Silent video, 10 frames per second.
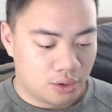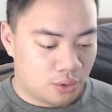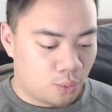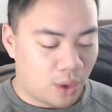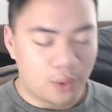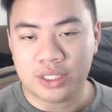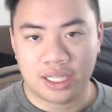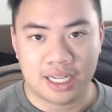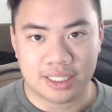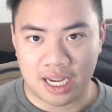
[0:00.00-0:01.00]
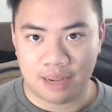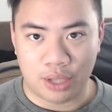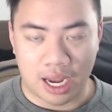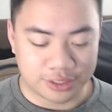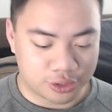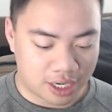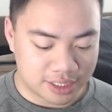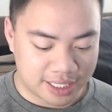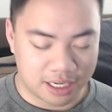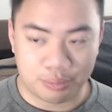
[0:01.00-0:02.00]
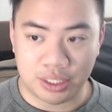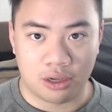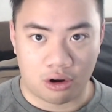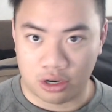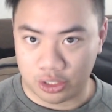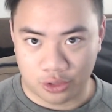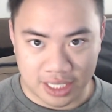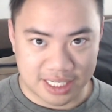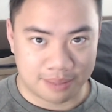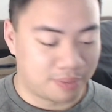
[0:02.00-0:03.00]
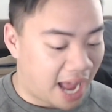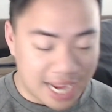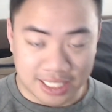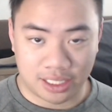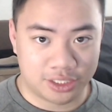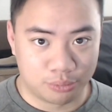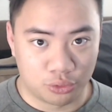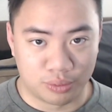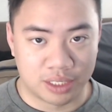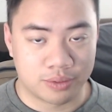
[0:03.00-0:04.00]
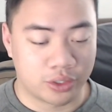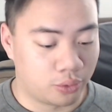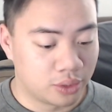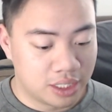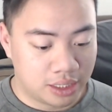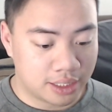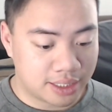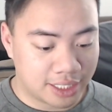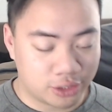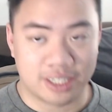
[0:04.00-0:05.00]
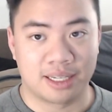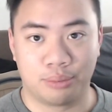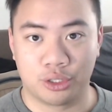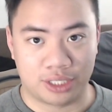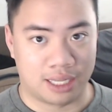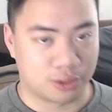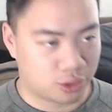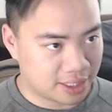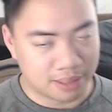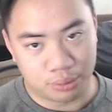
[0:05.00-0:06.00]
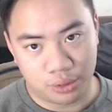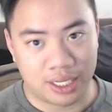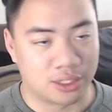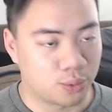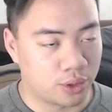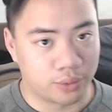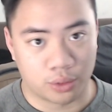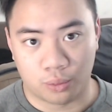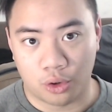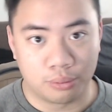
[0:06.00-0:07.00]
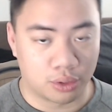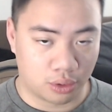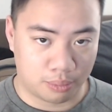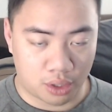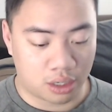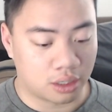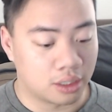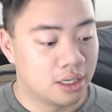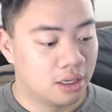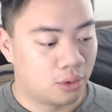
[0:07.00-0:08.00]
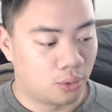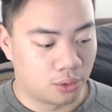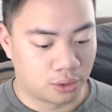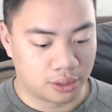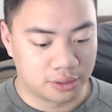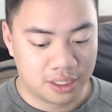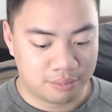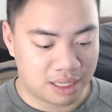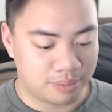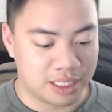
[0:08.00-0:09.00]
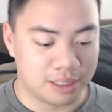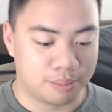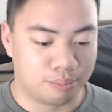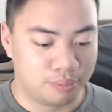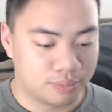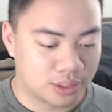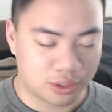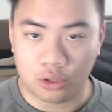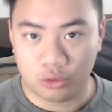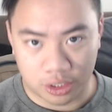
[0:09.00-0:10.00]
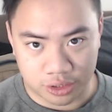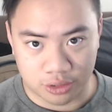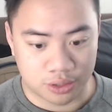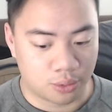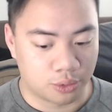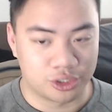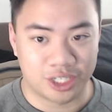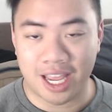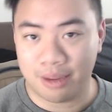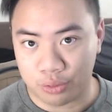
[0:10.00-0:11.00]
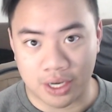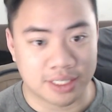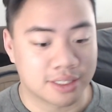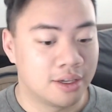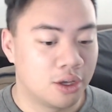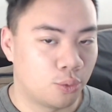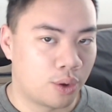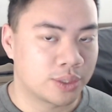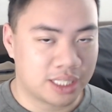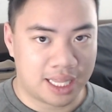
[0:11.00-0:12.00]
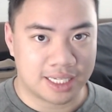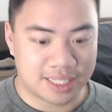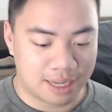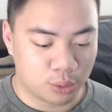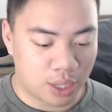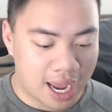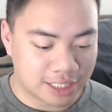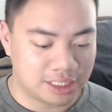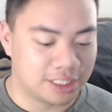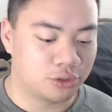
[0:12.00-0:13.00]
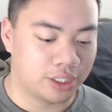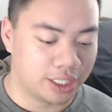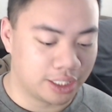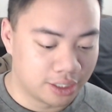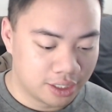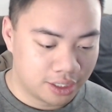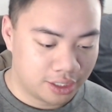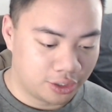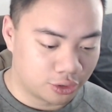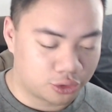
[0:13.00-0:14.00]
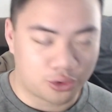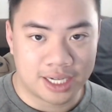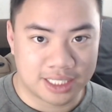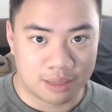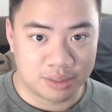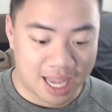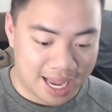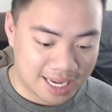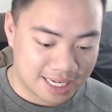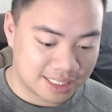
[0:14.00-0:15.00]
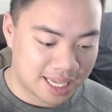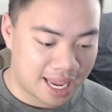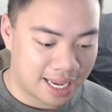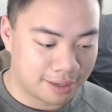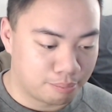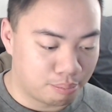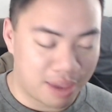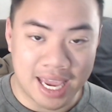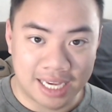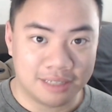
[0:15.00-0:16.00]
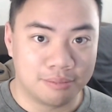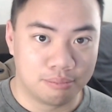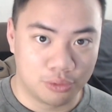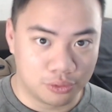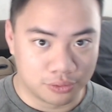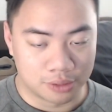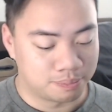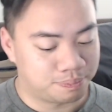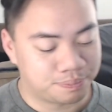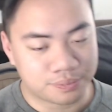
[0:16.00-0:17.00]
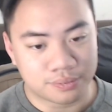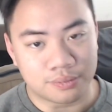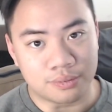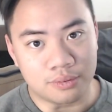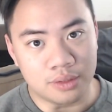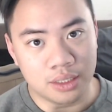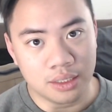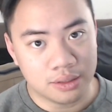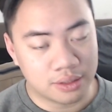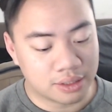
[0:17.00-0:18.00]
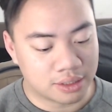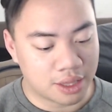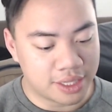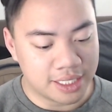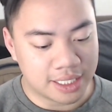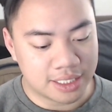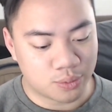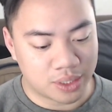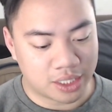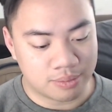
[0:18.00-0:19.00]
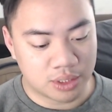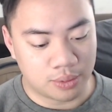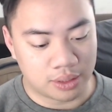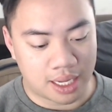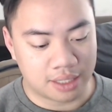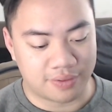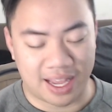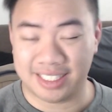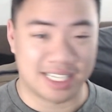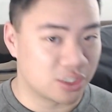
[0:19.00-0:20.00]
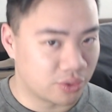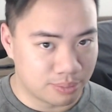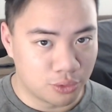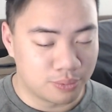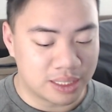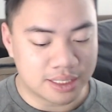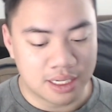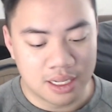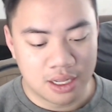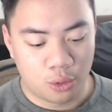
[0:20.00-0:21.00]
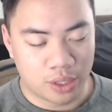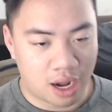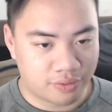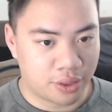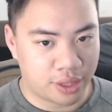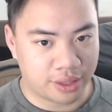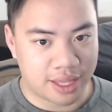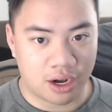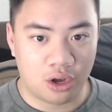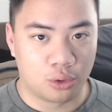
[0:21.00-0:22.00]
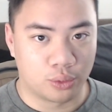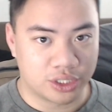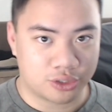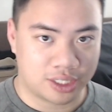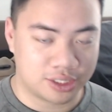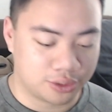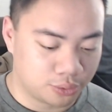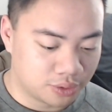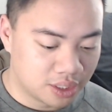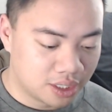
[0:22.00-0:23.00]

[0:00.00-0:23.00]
When was the last time you actually tried to hit a P R on a tricep isolation movement? So let's say tricep pushdowns, tricep pull downs, whether with a rope or a bar, or maybe skull crushers or J M press. When was the last time you actually treated your triceps as a main mover? The thing is, when it comes to a lot of accessory movements, we often think that, oh, we're just trying to